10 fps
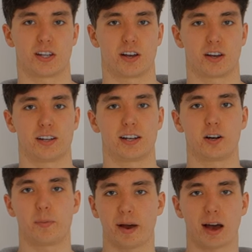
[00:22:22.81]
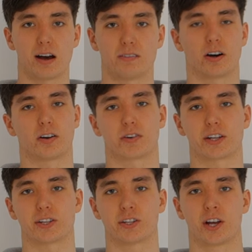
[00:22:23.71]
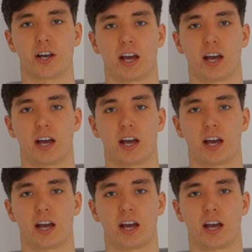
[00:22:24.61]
that are a little bit out of our reach